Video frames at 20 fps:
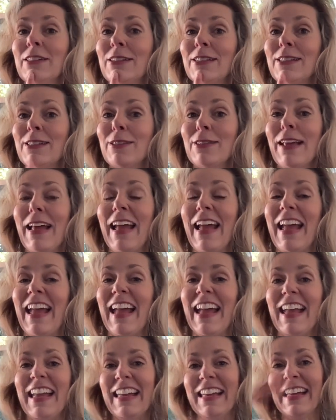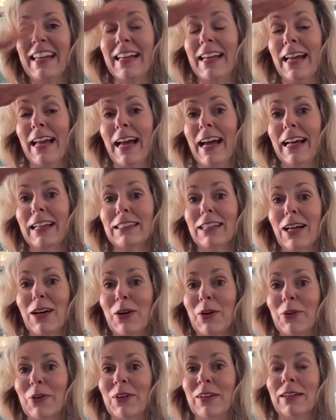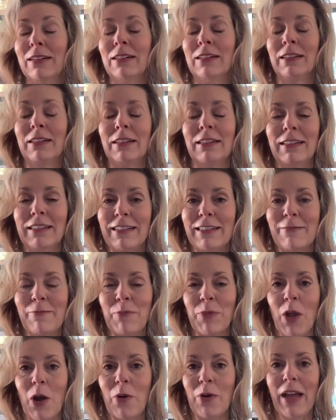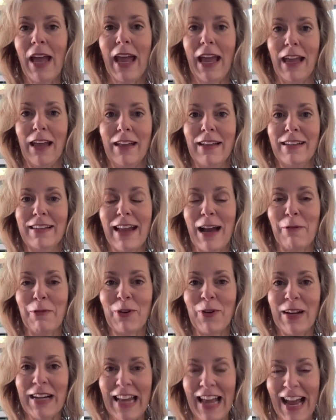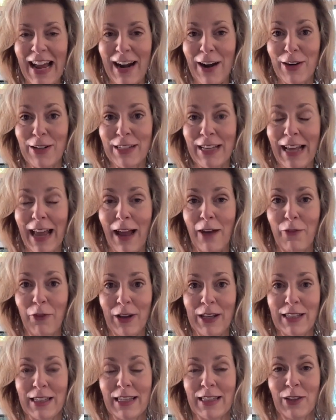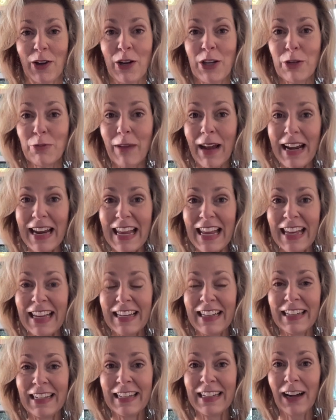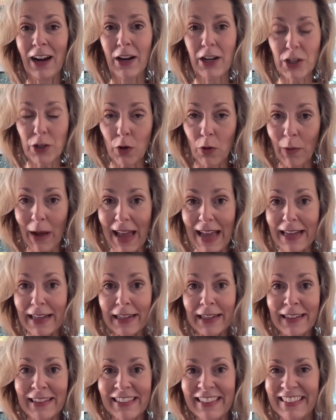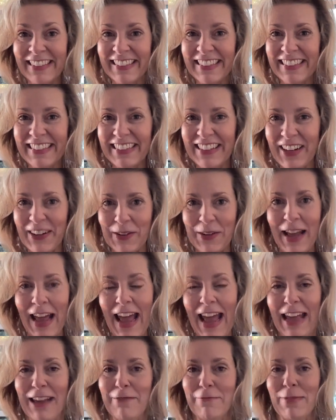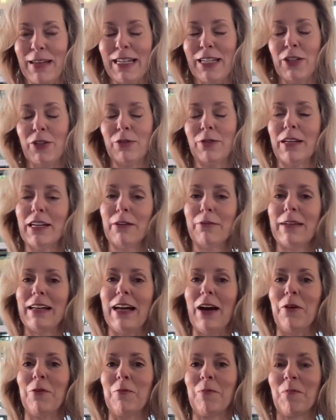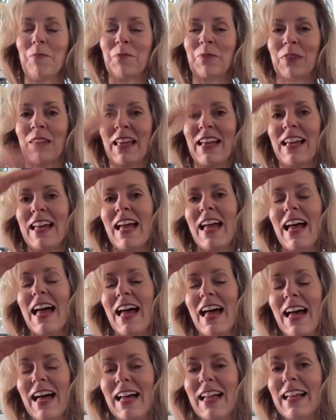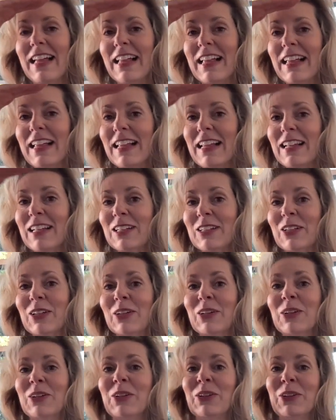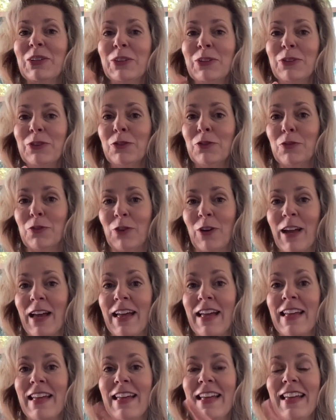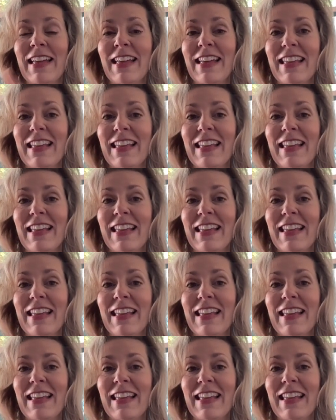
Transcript: to say hello. Okay, now we're going to add our singing voices. Are you ready? Are you awake? Okay, me too. Here we go. Hello, friends.